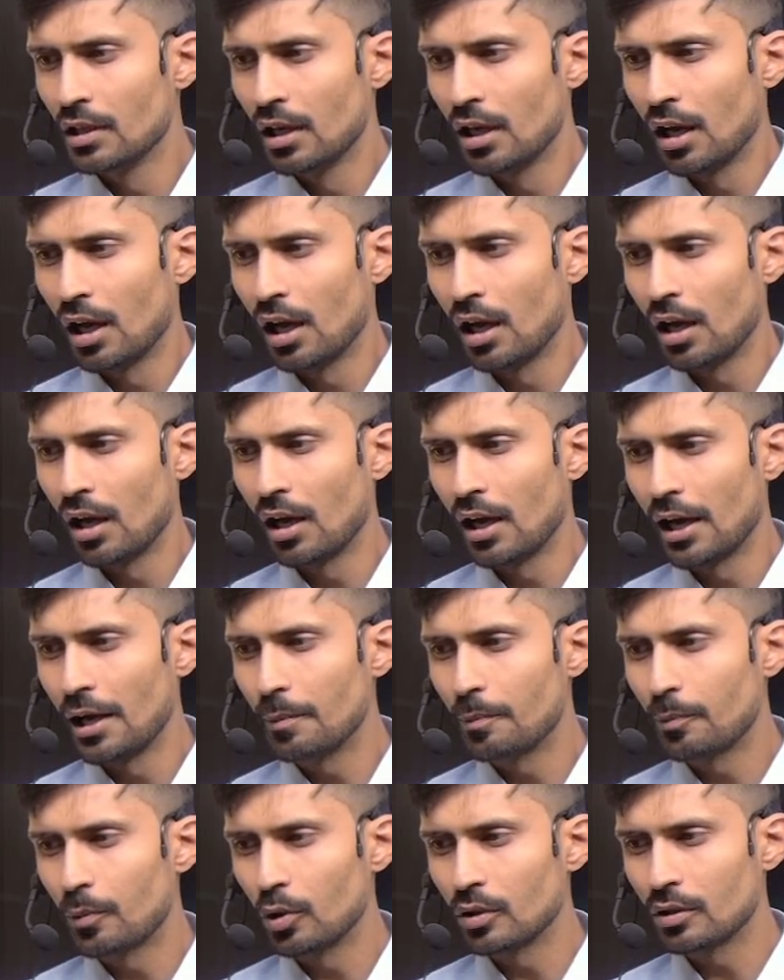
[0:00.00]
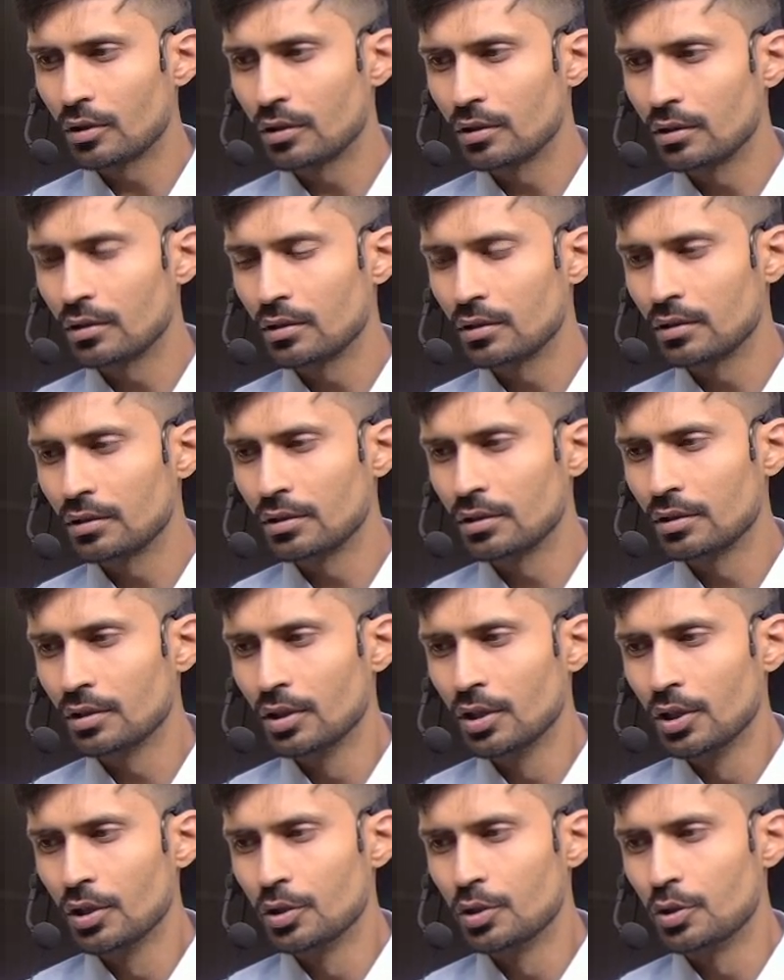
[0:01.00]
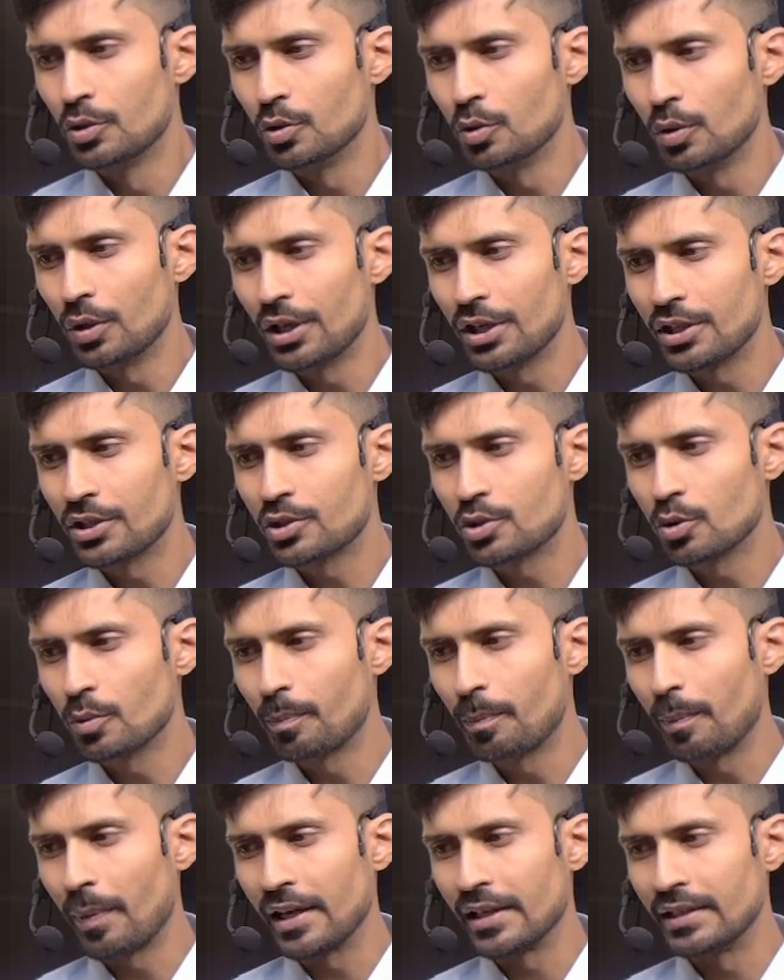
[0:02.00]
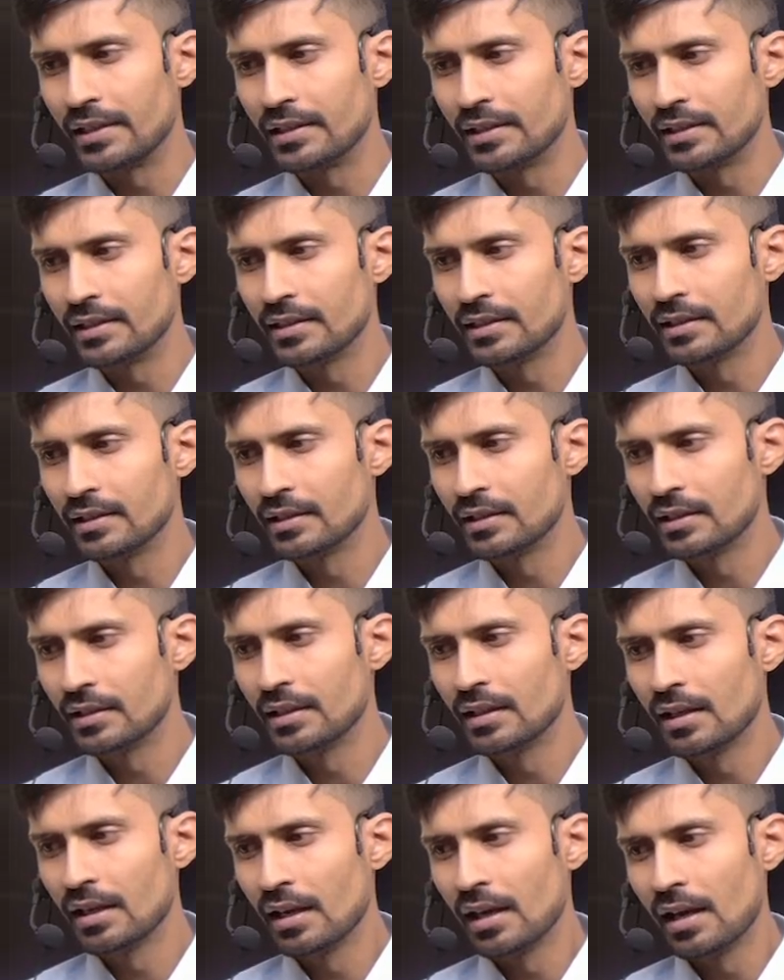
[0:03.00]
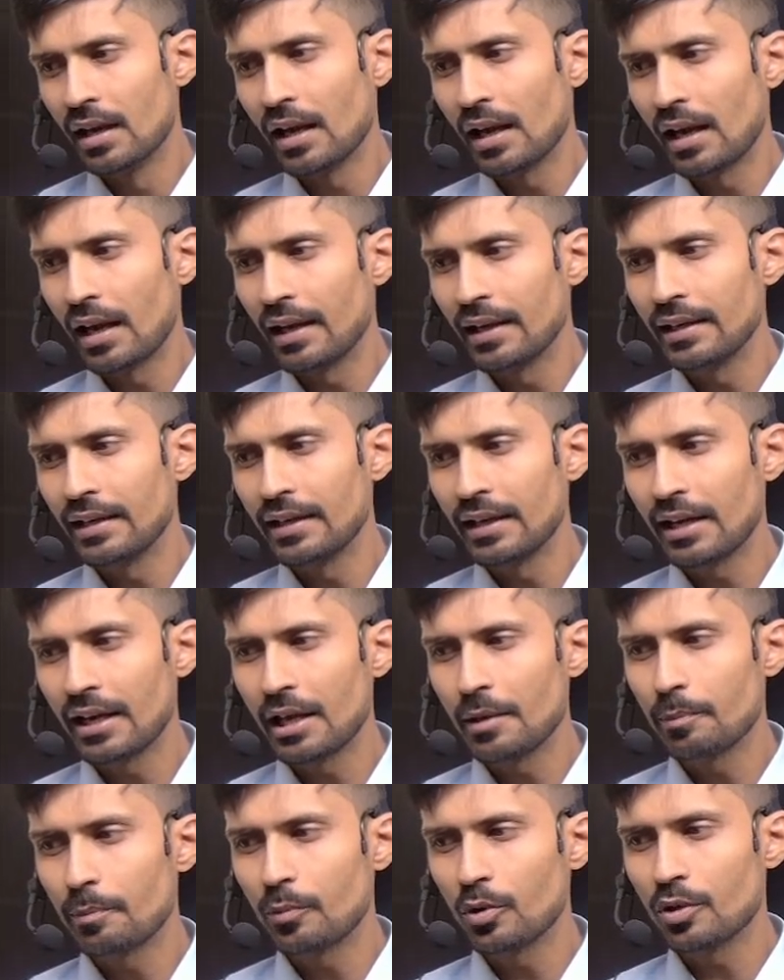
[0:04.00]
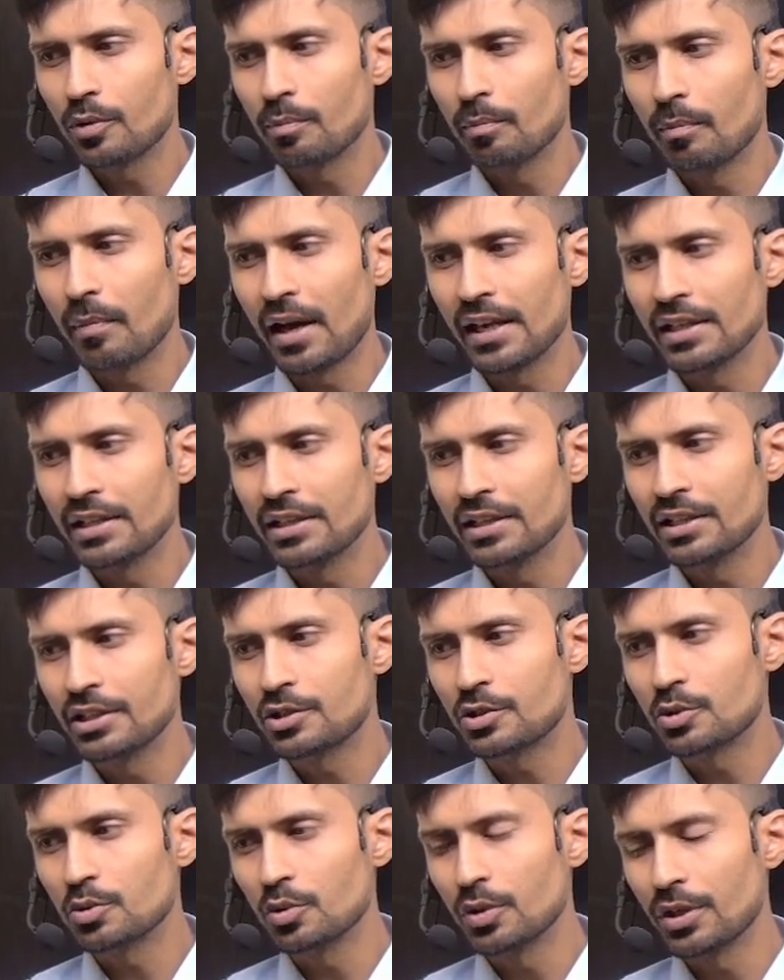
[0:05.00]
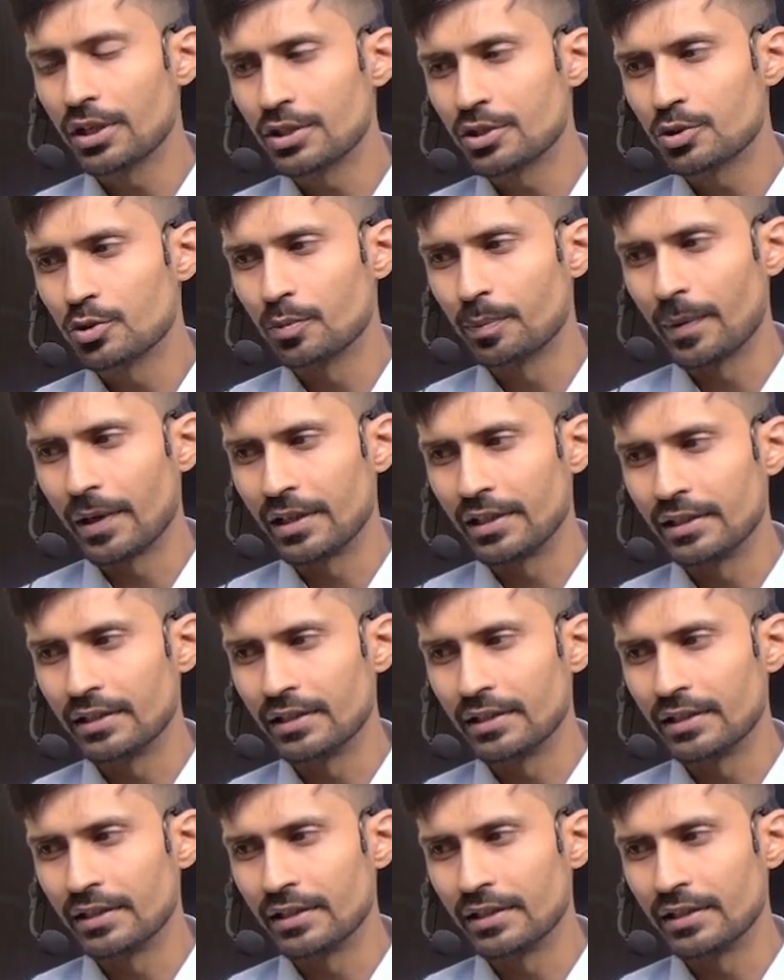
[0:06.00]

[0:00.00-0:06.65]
I put 2 raised to pi. And here I put minus 2 raised to pi.